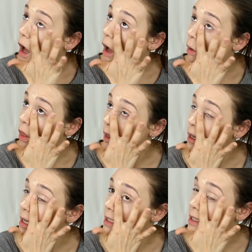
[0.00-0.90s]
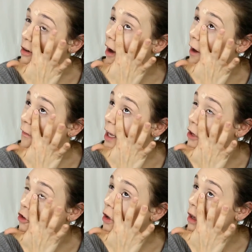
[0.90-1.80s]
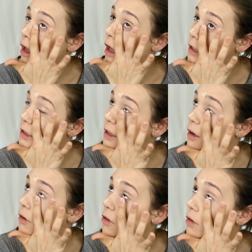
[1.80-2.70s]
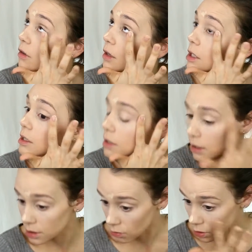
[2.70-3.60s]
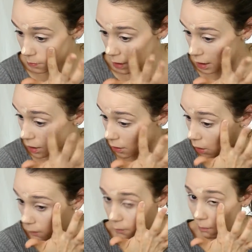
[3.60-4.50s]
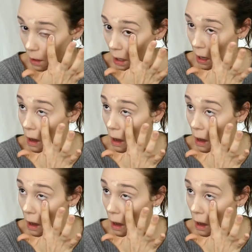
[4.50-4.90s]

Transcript: I want like instant gratification so this is going to be hard for me.